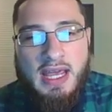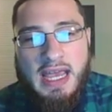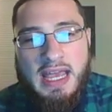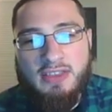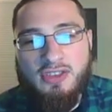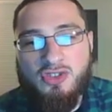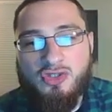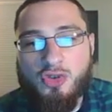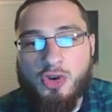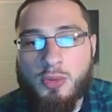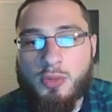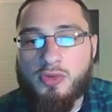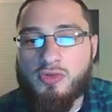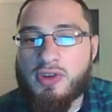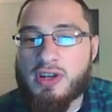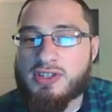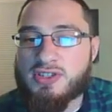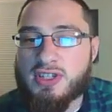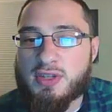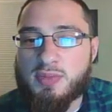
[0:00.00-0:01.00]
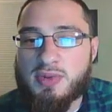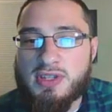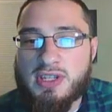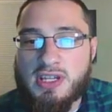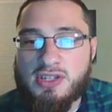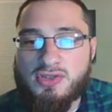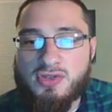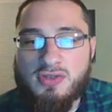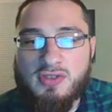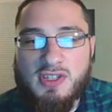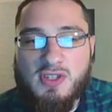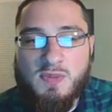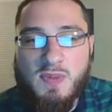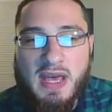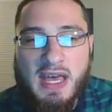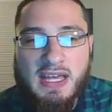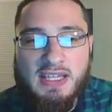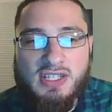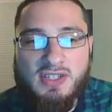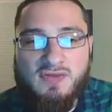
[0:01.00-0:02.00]
At the normal resting potential, these
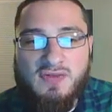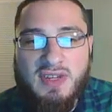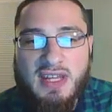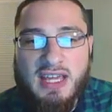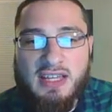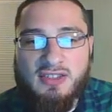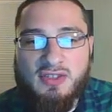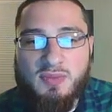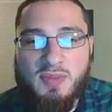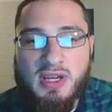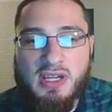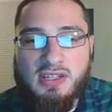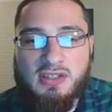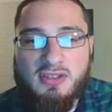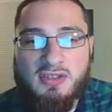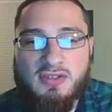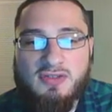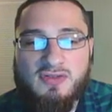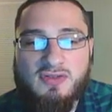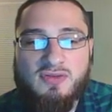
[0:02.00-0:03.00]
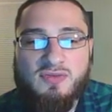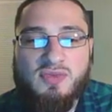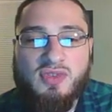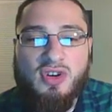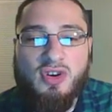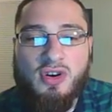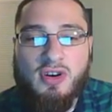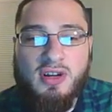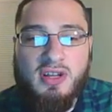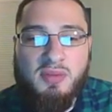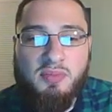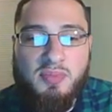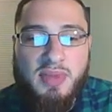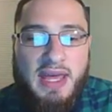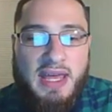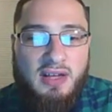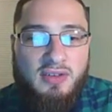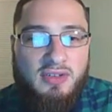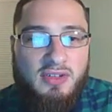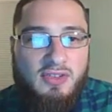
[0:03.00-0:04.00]
passive and active mechanisms are in
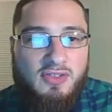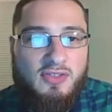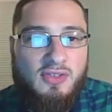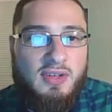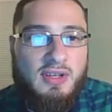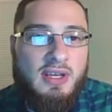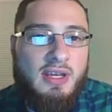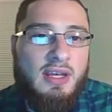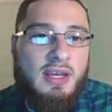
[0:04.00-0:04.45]
balance.